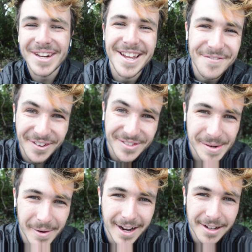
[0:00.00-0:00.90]
we can hit
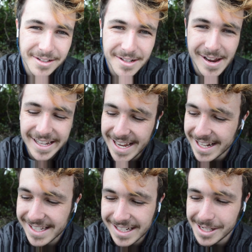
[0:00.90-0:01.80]
15 miles. It's
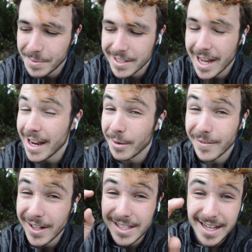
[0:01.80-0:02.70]
at 60% and
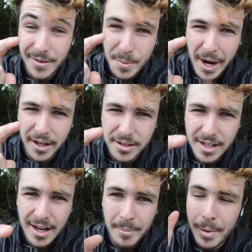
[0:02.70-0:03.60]
we've done 7 miles.
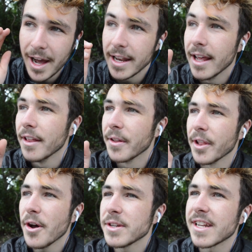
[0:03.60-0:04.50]
But the
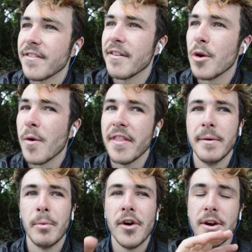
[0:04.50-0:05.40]
lowest I've ever run
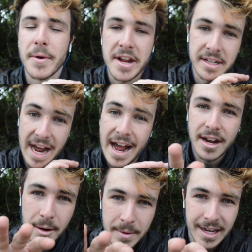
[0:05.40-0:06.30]
the board, when it died
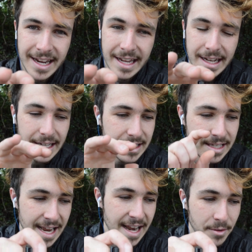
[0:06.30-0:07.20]
on me, it
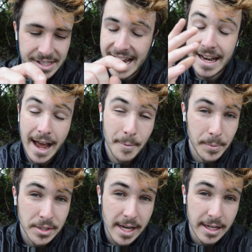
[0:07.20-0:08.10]
said it was at
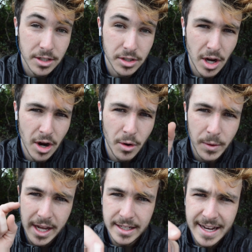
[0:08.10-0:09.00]
9%. So
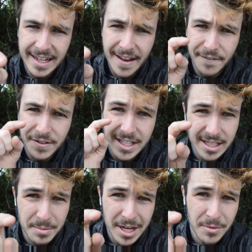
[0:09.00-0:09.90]
we gotta take that
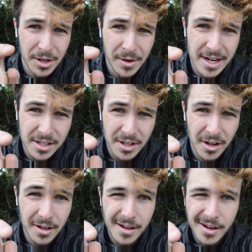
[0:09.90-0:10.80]
60% with a grain of salt.